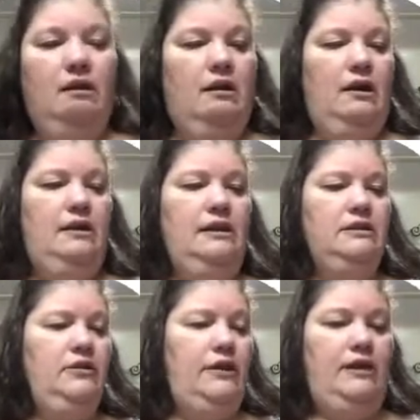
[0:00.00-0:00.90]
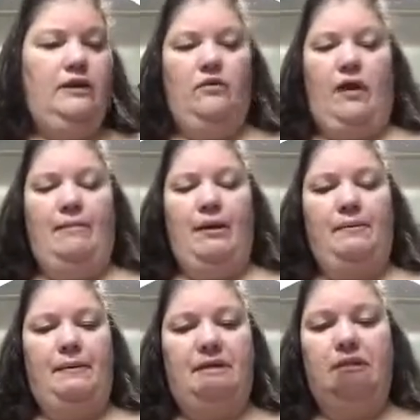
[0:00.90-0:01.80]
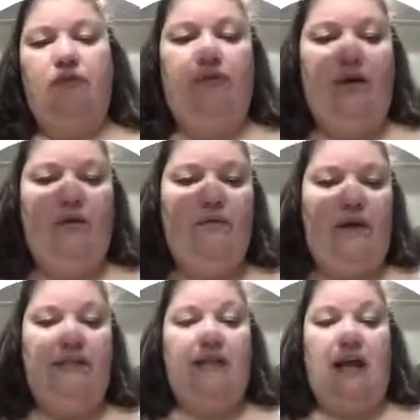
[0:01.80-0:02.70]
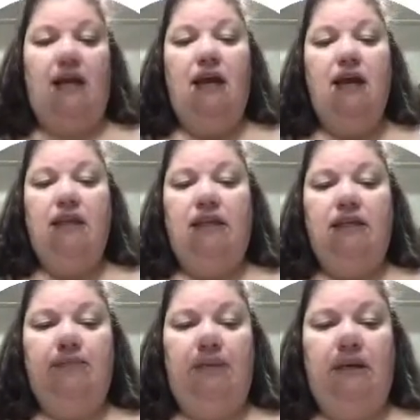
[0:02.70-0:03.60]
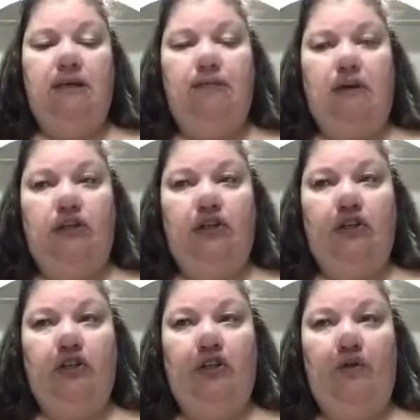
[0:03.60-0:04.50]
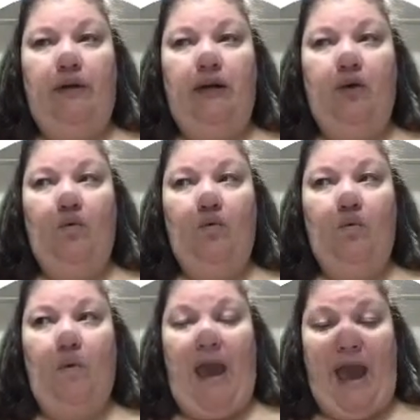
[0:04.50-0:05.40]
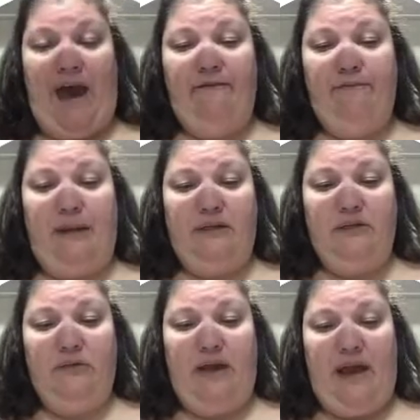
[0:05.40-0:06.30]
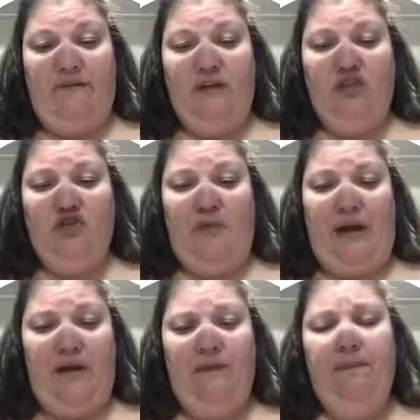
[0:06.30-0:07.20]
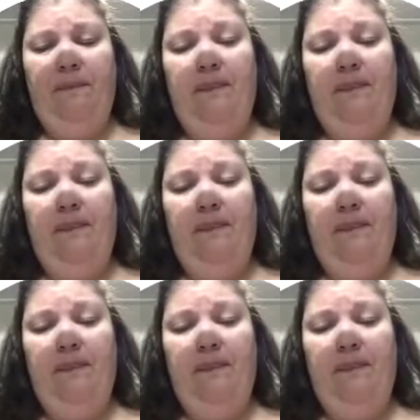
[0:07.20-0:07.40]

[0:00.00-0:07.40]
All right, let's go ahead and grab our pieces for our right side. This piece measures 2.5 by 2.5 inch square.